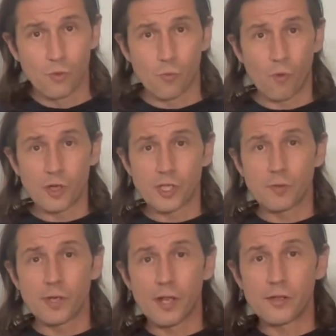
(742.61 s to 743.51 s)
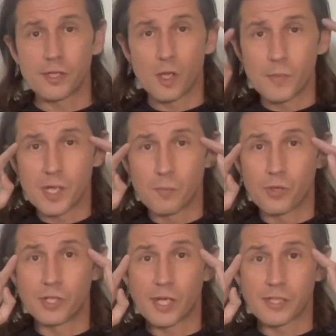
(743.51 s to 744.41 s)
watching reality come in and
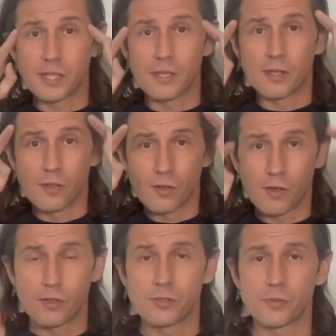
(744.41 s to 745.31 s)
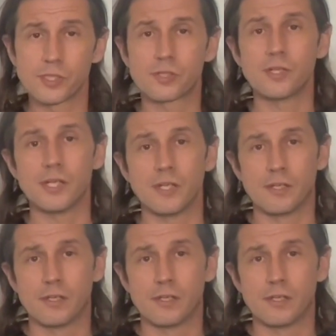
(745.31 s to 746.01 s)
projected onto a screen.